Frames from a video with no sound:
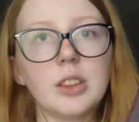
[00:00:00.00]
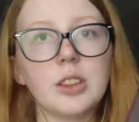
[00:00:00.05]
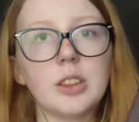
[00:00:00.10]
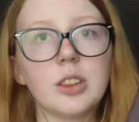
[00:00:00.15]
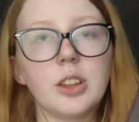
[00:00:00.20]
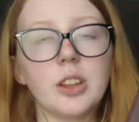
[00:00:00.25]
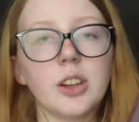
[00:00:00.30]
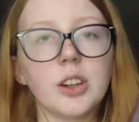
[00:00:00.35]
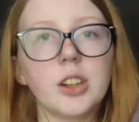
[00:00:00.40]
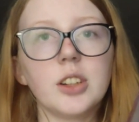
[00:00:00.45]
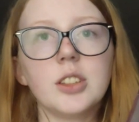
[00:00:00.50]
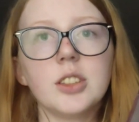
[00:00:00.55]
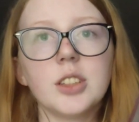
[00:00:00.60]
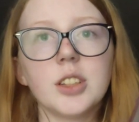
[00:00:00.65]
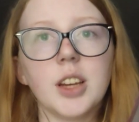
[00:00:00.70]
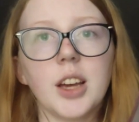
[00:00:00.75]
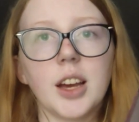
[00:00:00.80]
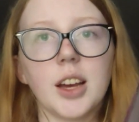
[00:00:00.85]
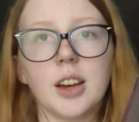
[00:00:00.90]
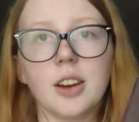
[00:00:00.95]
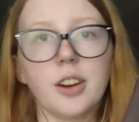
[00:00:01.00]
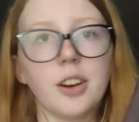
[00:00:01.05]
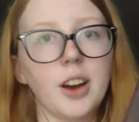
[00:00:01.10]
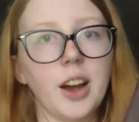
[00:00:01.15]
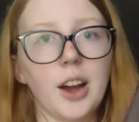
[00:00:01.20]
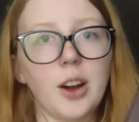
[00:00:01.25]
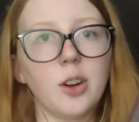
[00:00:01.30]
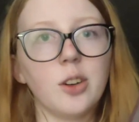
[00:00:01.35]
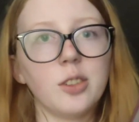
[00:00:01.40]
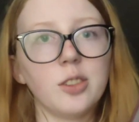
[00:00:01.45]
looked at her
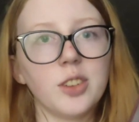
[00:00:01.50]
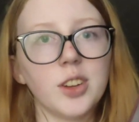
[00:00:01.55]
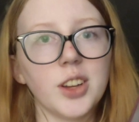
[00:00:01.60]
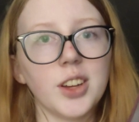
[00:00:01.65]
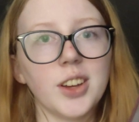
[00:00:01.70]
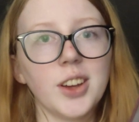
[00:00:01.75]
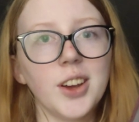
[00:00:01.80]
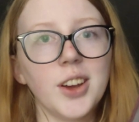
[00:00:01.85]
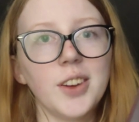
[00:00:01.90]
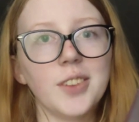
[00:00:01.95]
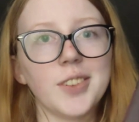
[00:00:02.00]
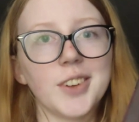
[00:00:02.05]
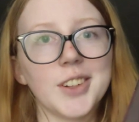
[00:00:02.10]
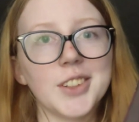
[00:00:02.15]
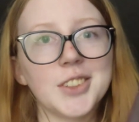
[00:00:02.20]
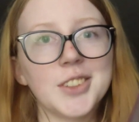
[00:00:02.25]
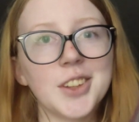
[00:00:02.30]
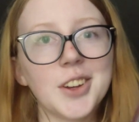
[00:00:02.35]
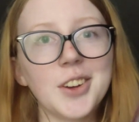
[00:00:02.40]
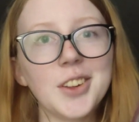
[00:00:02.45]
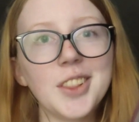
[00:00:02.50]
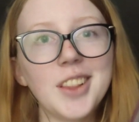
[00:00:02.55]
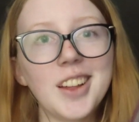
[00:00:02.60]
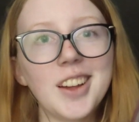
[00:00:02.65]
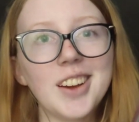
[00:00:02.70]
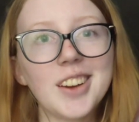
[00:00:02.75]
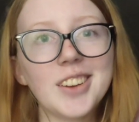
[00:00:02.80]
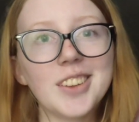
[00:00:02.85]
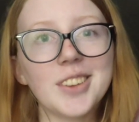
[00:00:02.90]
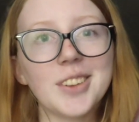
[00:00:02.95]
outfit for so
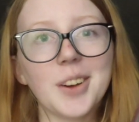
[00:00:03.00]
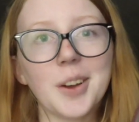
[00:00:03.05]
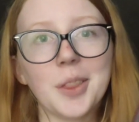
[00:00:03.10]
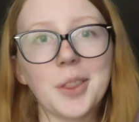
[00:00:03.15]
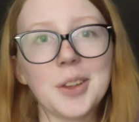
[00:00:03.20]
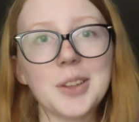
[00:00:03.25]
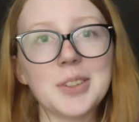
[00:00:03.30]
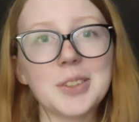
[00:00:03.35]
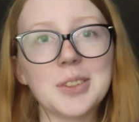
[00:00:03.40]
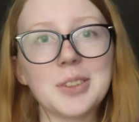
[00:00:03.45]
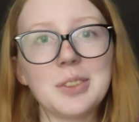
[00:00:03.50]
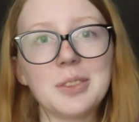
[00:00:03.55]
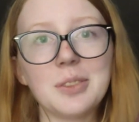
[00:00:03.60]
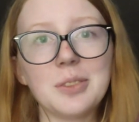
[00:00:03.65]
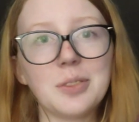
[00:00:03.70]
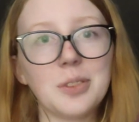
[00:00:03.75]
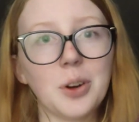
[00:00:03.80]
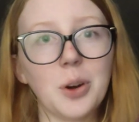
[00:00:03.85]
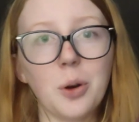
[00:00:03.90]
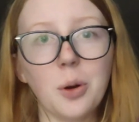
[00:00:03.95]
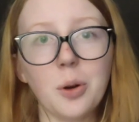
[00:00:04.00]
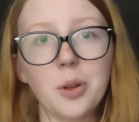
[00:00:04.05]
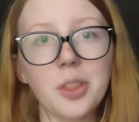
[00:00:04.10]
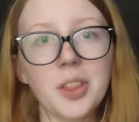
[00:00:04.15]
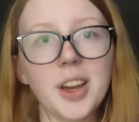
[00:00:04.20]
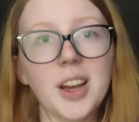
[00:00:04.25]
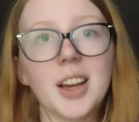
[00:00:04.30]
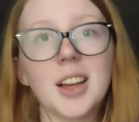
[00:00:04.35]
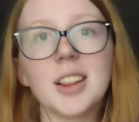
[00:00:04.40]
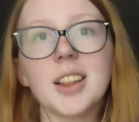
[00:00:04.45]
long throughout this whole
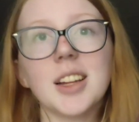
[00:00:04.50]
thing.